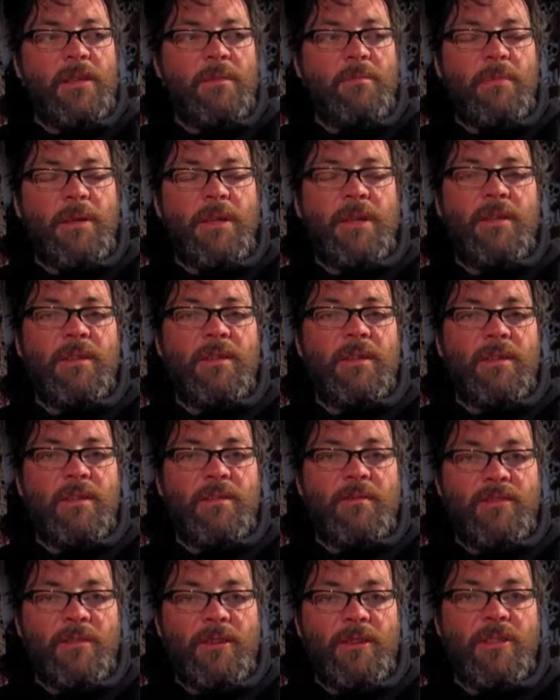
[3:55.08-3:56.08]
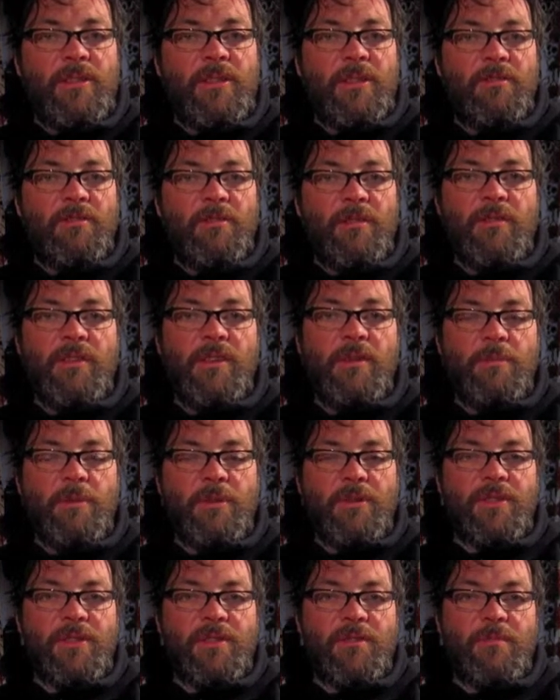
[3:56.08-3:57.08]
Been a very tough
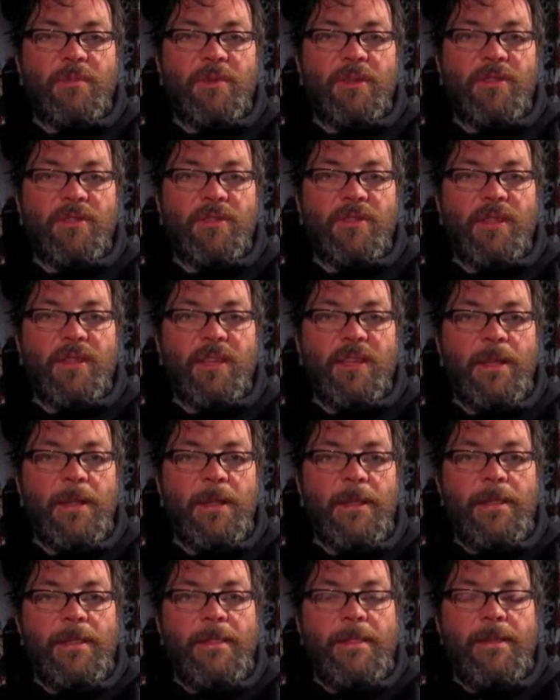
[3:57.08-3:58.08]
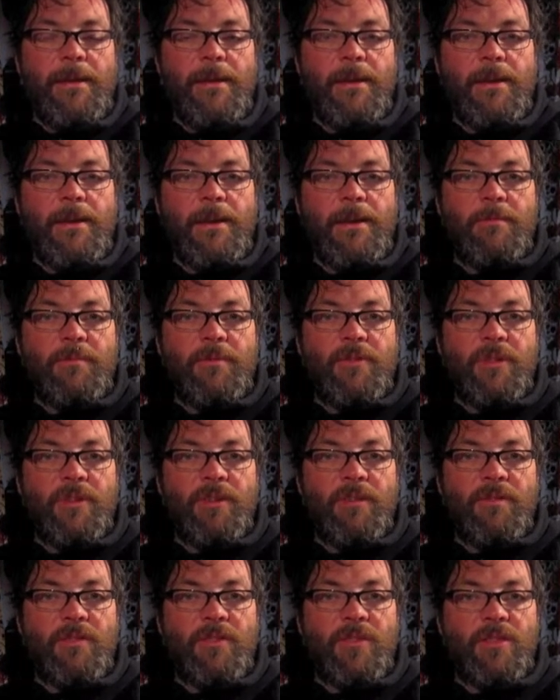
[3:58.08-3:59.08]
15.7 miles today. Started
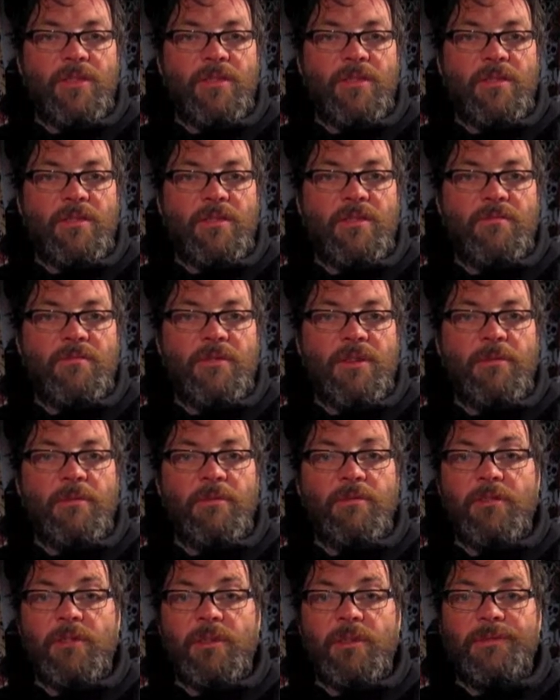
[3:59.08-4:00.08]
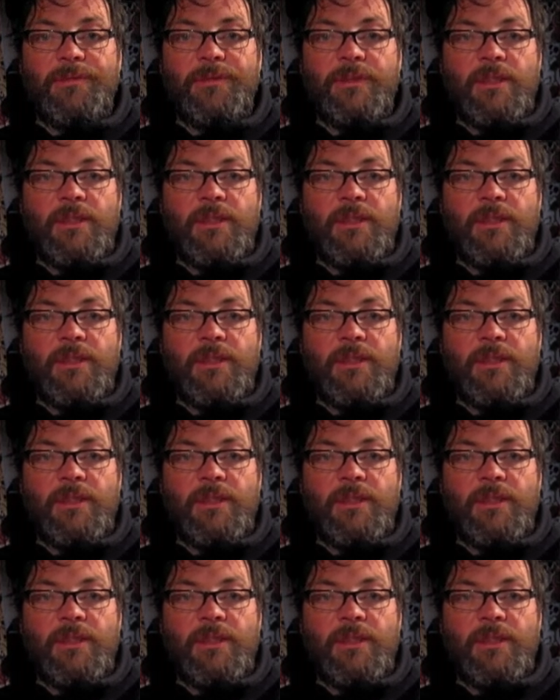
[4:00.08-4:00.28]
off at Chester's Roman Fort,